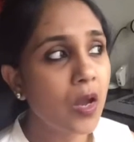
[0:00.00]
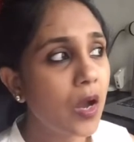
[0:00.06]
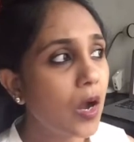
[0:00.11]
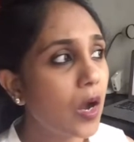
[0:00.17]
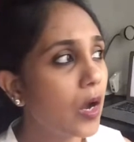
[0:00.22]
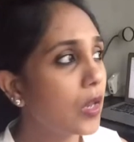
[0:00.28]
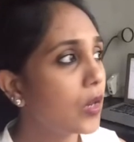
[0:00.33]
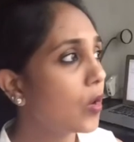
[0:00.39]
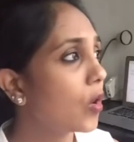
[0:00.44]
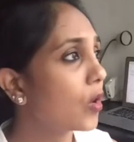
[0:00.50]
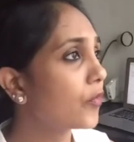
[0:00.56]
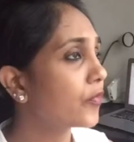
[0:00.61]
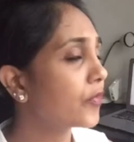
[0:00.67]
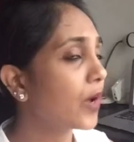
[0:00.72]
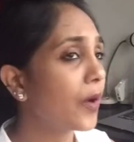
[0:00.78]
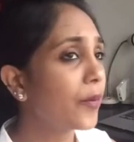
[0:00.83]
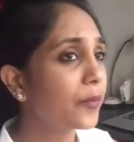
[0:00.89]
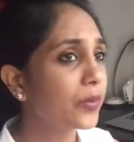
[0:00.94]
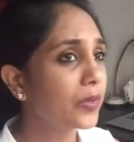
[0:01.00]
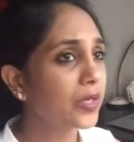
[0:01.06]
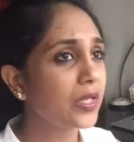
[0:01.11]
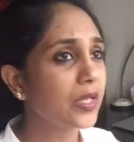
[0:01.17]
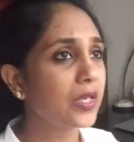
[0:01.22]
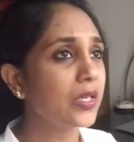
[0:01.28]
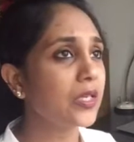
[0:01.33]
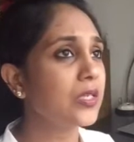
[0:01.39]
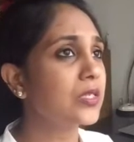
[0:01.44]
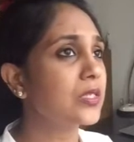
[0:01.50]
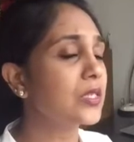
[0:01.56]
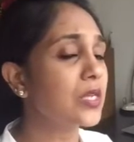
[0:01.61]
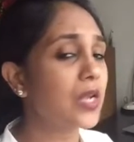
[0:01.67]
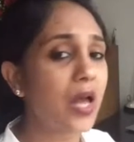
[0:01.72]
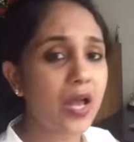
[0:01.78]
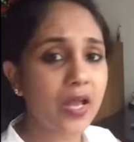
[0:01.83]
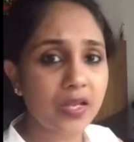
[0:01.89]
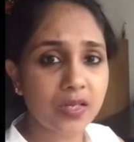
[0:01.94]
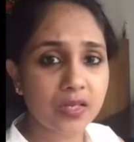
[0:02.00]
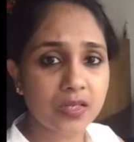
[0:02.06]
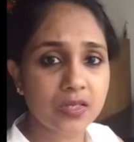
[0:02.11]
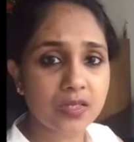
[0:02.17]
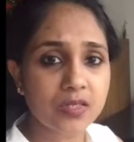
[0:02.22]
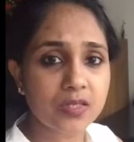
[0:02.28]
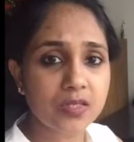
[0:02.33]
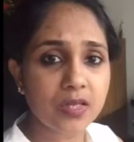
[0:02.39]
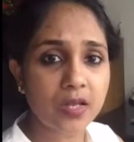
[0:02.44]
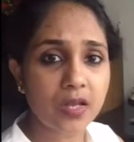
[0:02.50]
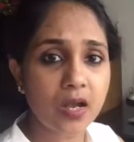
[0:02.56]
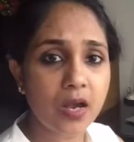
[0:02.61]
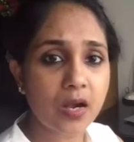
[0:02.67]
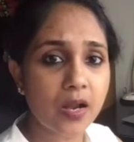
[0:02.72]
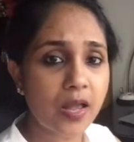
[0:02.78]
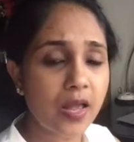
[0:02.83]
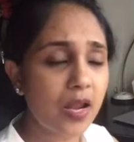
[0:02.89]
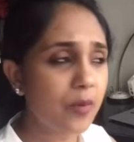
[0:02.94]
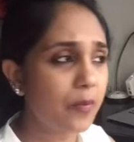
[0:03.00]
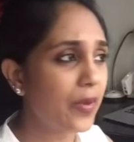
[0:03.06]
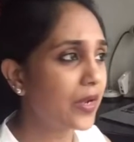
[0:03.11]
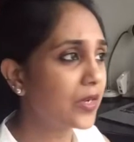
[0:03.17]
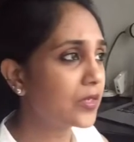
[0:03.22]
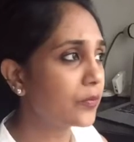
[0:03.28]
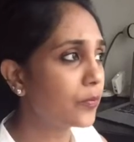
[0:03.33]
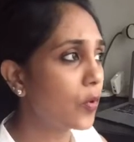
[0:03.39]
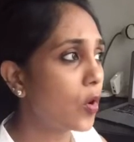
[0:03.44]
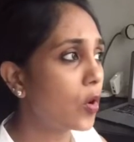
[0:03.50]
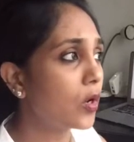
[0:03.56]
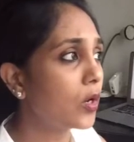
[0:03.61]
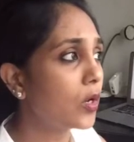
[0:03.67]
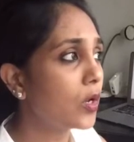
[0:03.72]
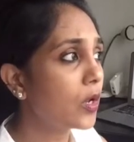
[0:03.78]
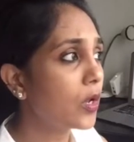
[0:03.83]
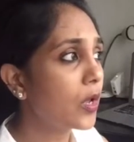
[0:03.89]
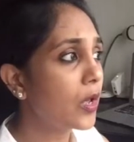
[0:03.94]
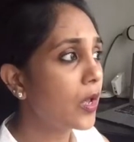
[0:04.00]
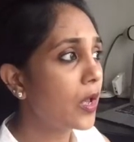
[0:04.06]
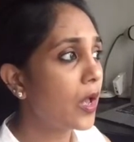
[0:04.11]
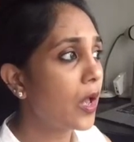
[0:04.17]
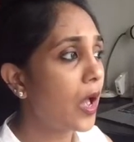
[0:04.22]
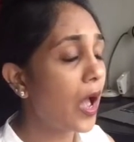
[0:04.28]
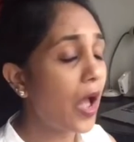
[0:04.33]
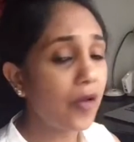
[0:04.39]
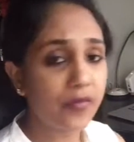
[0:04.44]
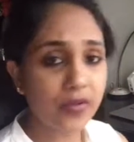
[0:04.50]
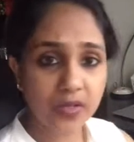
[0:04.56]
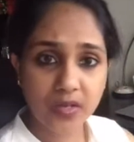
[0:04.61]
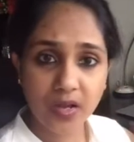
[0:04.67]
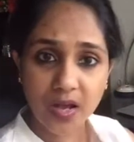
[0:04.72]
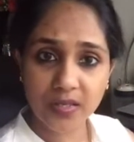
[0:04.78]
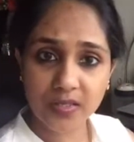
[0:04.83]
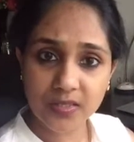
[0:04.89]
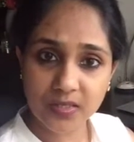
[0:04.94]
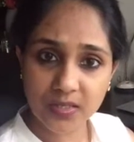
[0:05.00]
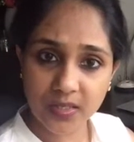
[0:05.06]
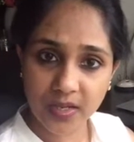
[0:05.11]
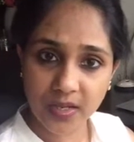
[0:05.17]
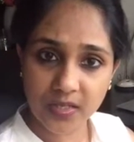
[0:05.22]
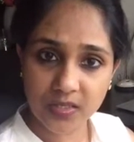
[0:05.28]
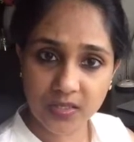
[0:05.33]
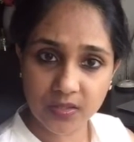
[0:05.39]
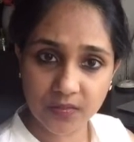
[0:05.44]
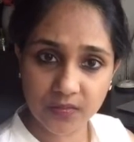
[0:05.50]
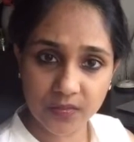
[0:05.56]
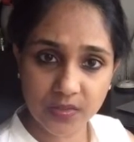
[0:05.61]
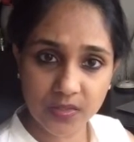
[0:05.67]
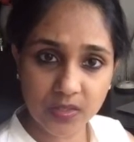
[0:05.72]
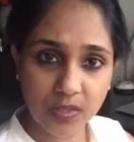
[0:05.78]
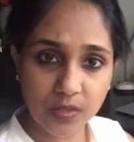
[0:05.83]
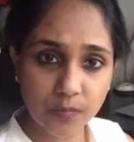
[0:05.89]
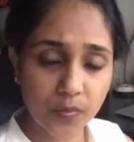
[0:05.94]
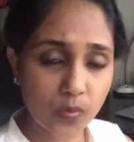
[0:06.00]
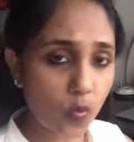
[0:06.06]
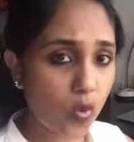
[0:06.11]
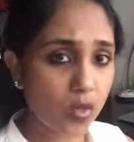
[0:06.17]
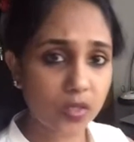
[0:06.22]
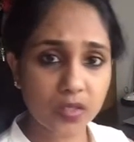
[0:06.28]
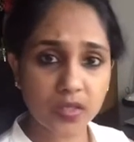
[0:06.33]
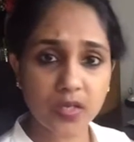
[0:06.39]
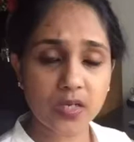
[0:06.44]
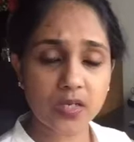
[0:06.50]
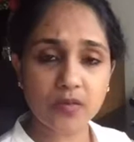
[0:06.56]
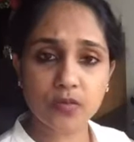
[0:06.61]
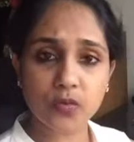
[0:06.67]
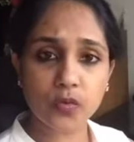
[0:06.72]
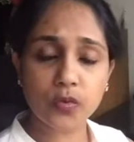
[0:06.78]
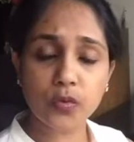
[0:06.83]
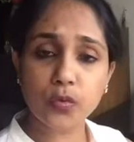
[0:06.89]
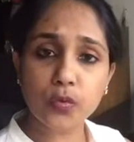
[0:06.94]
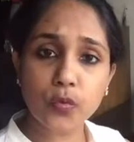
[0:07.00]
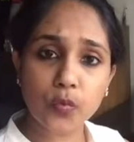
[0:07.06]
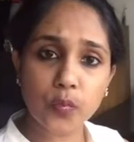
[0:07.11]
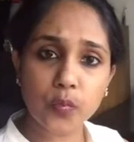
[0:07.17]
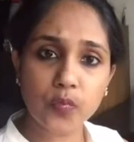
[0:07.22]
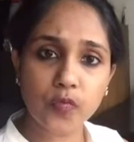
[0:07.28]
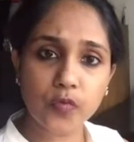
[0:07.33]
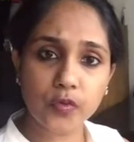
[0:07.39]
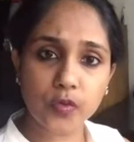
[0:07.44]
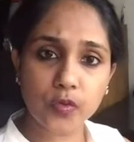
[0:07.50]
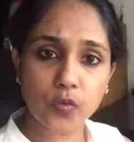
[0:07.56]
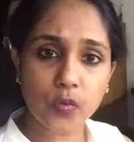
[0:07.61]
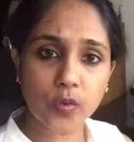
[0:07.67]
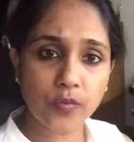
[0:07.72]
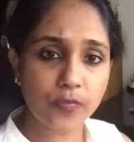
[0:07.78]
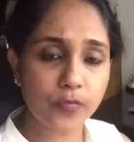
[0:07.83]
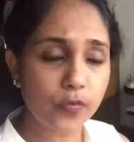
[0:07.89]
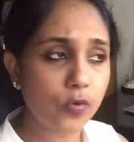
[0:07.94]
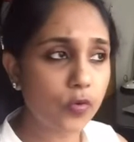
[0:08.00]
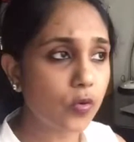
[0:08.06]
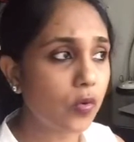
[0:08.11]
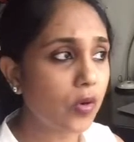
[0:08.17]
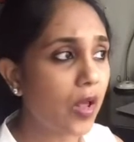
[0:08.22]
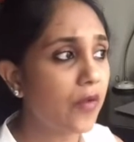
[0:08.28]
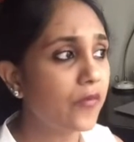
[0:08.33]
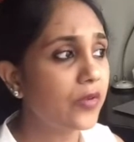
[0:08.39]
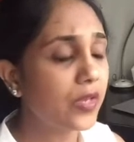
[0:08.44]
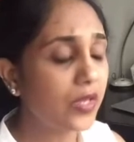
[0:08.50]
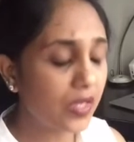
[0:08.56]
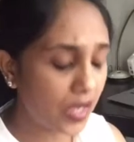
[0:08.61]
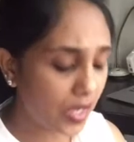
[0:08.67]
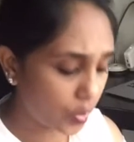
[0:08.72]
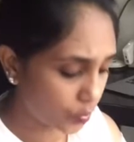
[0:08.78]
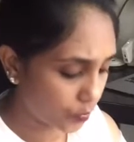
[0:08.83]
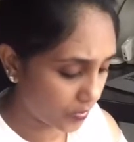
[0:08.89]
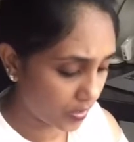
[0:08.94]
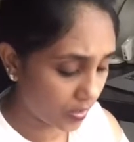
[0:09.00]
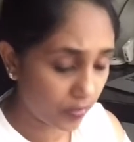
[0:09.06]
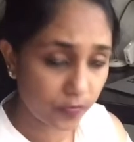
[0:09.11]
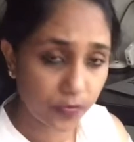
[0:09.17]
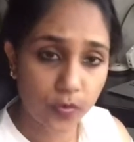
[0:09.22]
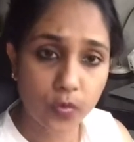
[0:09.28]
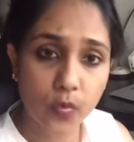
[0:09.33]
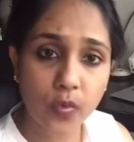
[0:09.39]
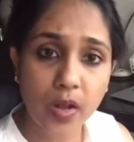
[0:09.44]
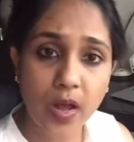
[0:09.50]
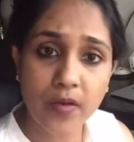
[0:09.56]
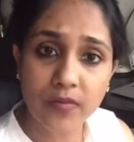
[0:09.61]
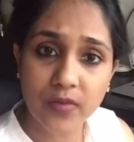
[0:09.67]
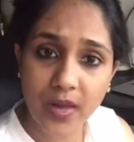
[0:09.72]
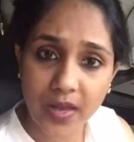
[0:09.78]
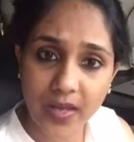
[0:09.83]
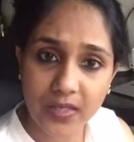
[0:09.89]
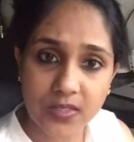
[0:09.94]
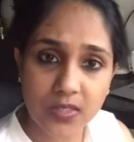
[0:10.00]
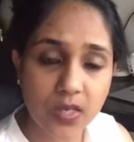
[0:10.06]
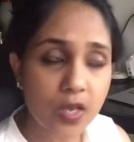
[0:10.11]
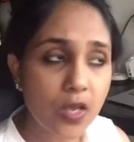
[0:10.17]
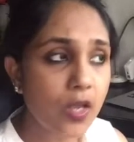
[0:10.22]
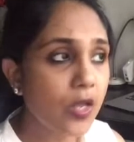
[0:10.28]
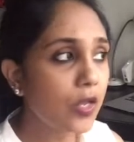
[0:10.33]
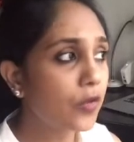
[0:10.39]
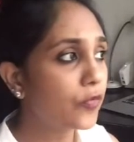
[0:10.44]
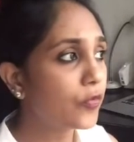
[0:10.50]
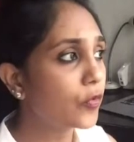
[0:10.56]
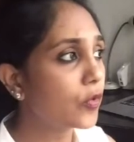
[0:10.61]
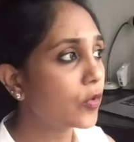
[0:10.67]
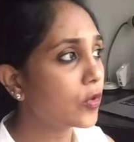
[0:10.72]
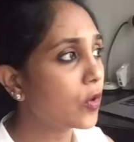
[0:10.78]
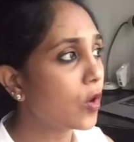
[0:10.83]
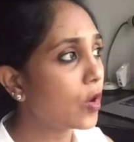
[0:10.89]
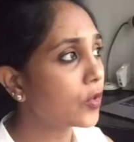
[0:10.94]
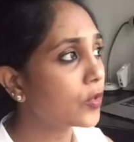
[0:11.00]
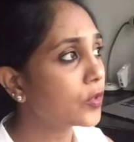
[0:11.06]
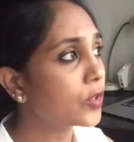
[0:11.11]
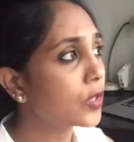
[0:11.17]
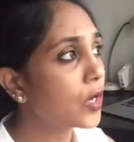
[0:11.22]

A lot of companies, clients, they are hell-bent upon having nice creatives. But what are the creators going to do for you if you don't have an engagement, if you don't have likes, if you're not